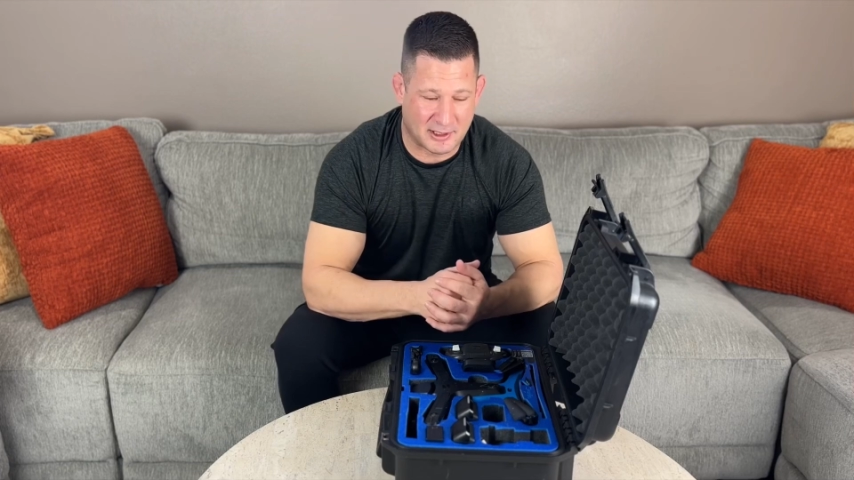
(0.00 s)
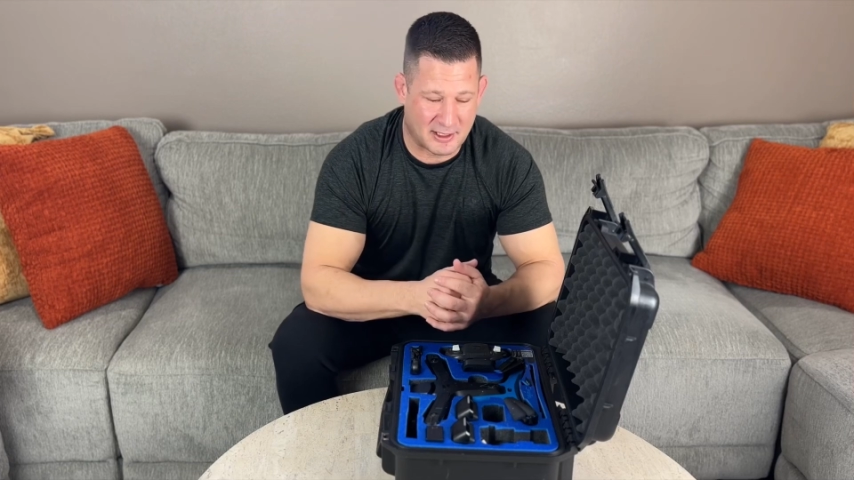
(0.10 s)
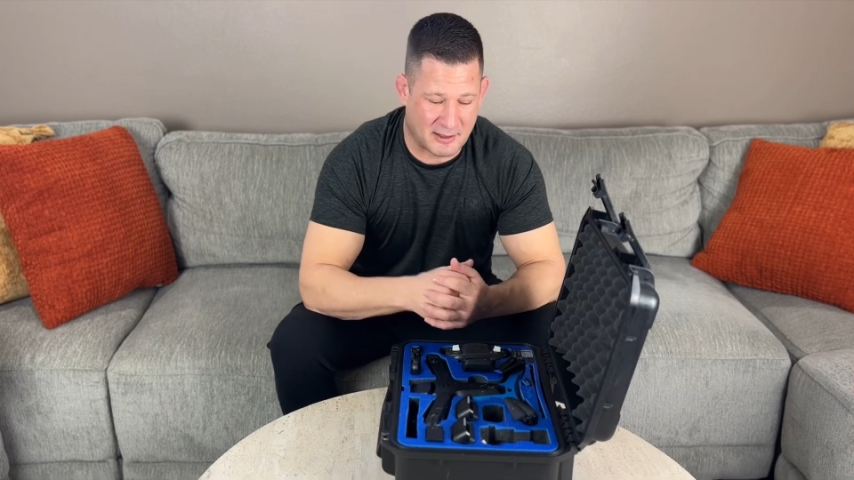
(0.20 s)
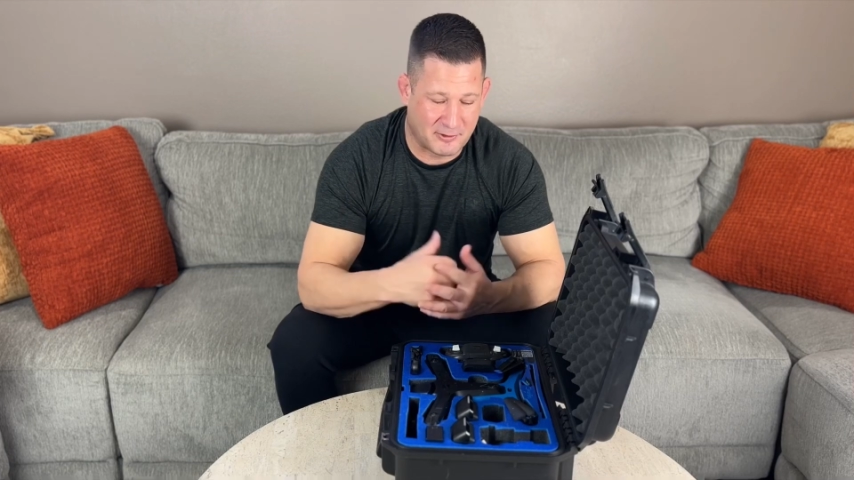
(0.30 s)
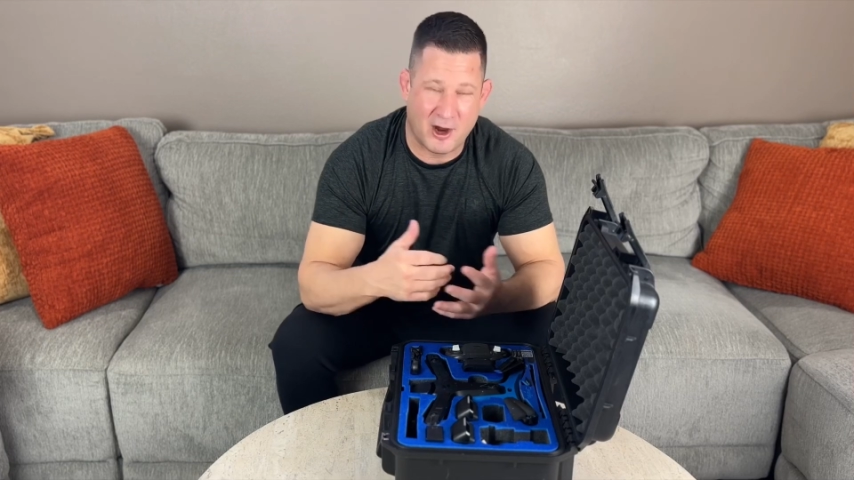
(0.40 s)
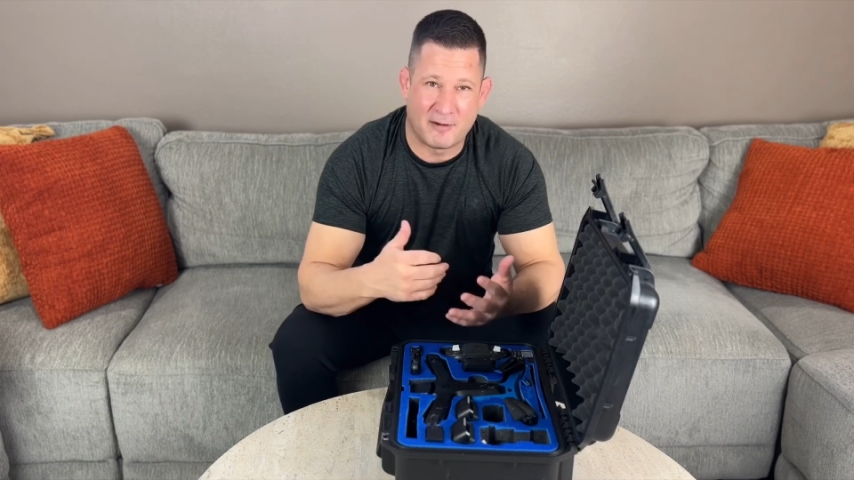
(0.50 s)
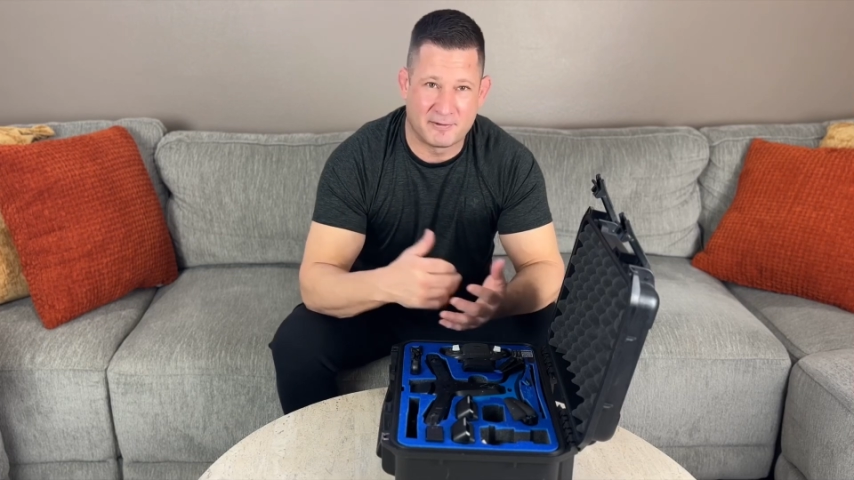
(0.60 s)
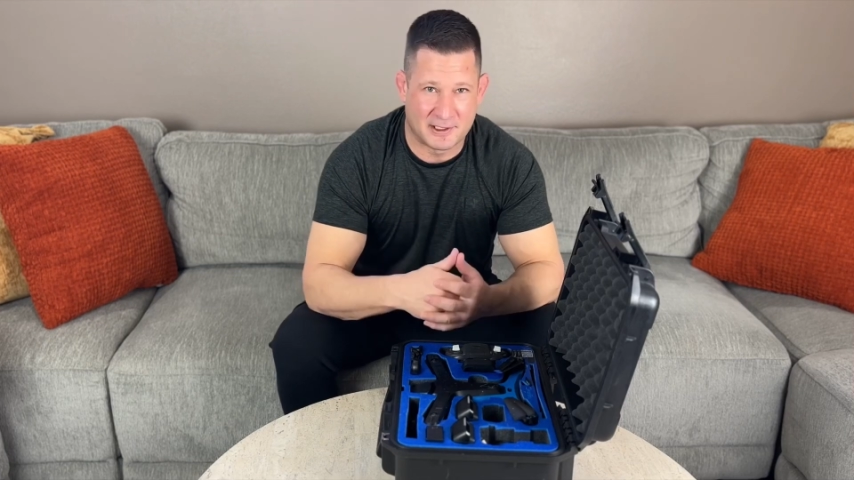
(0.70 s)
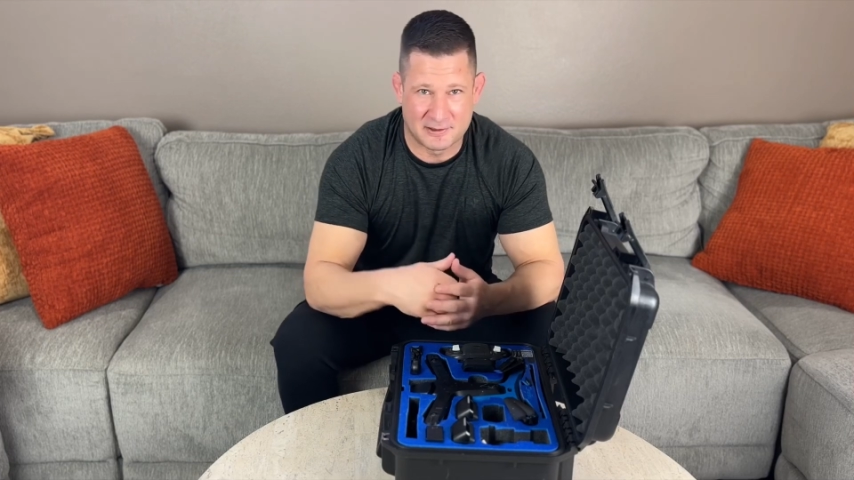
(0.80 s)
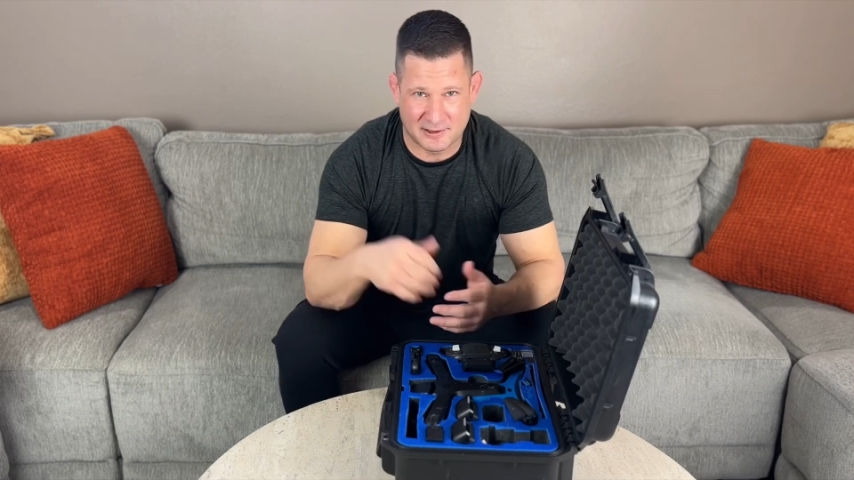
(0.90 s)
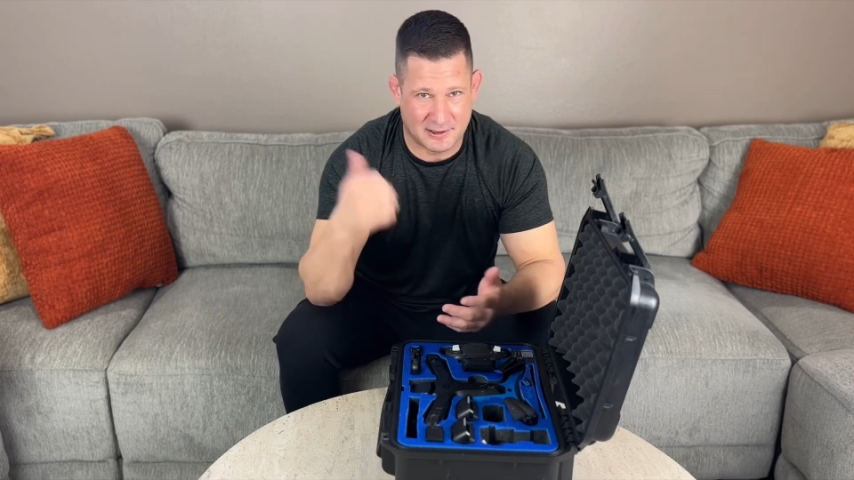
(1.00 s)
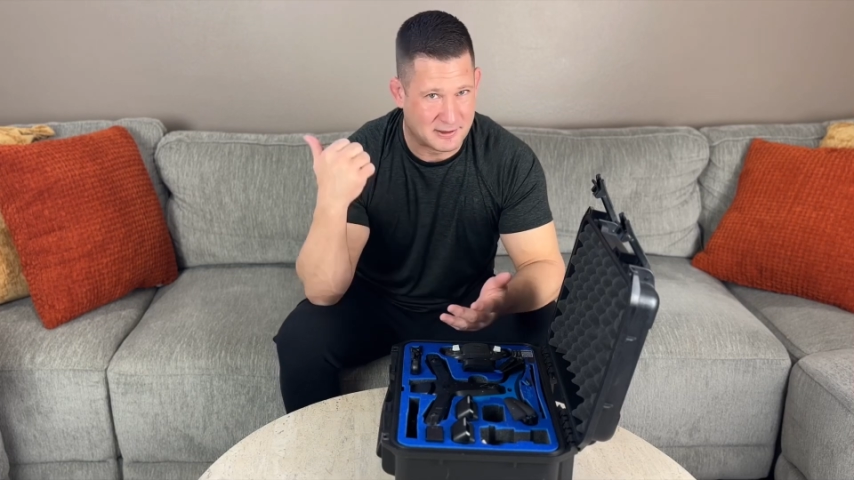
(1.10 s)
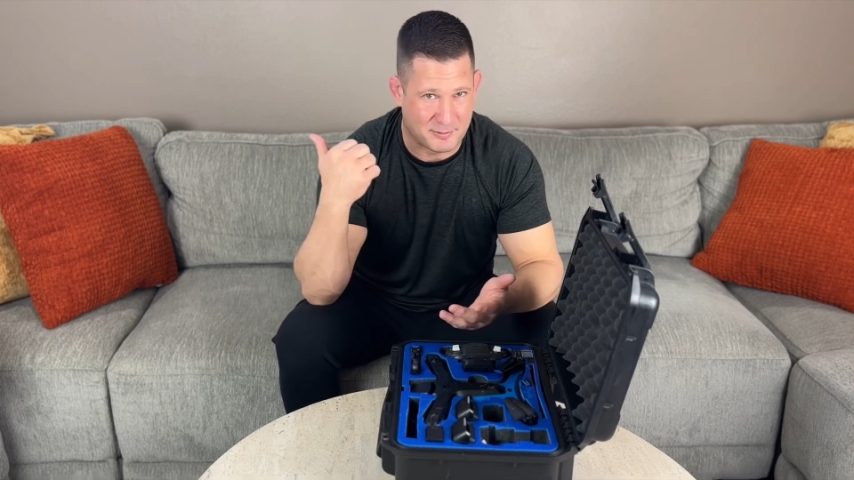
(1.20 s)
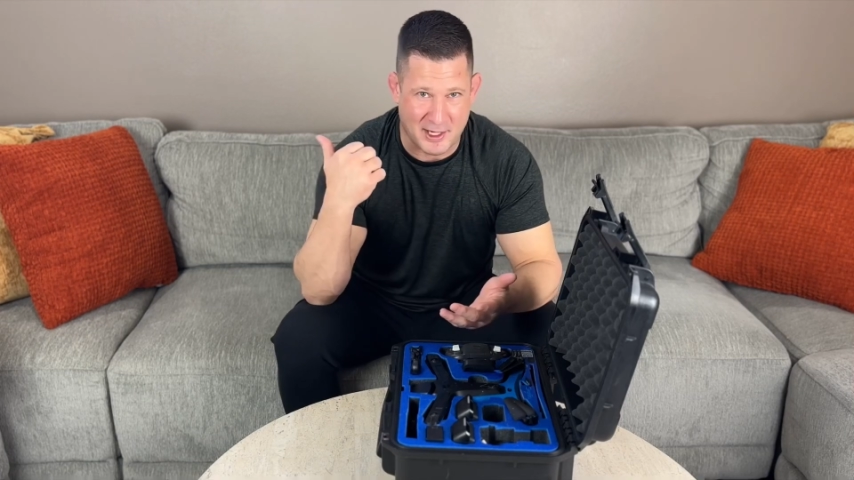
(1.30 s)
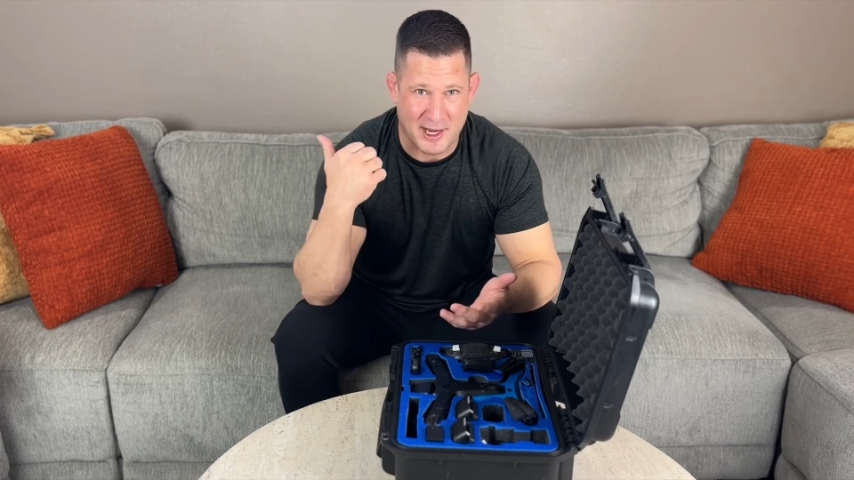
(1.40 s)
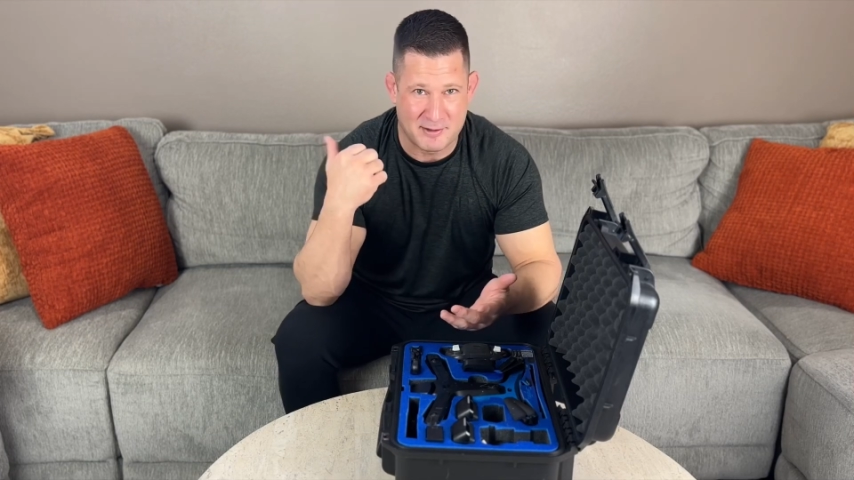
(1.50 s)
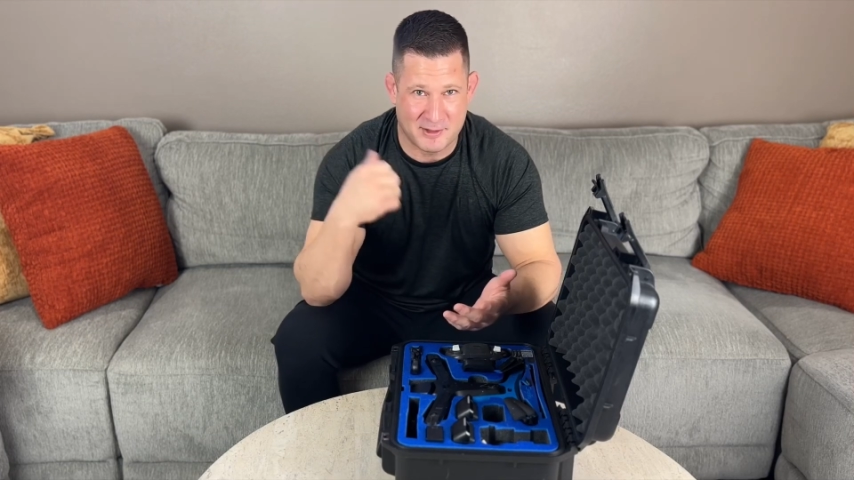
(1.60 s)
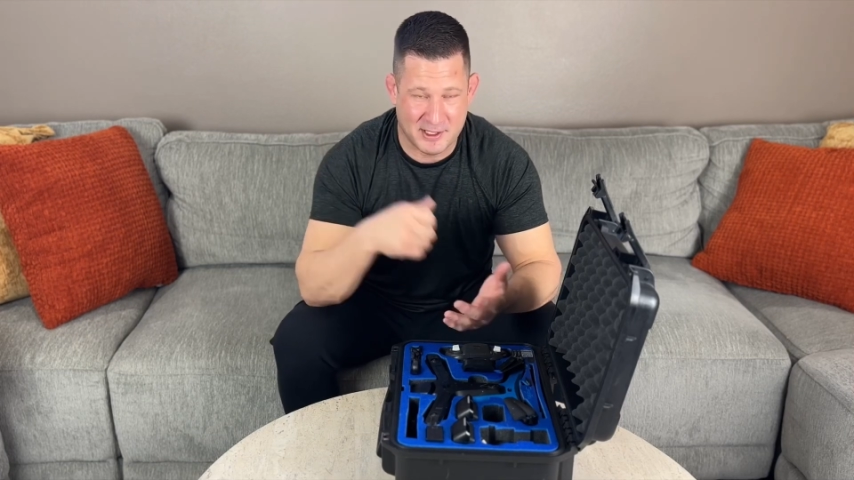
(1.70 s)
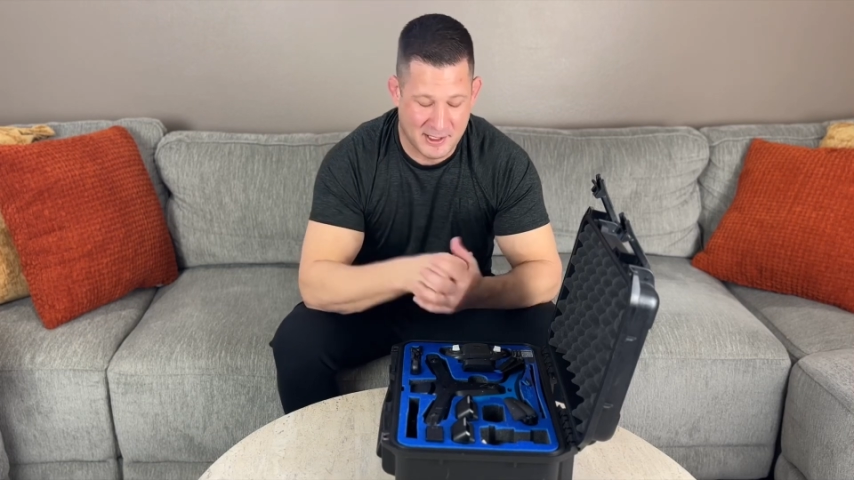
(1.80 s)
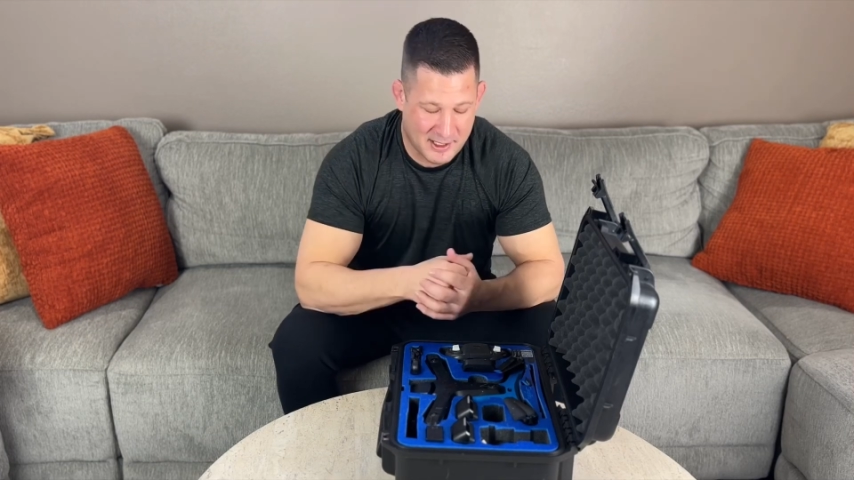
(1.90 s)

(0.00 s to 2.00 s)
I have confidence that it's behind me.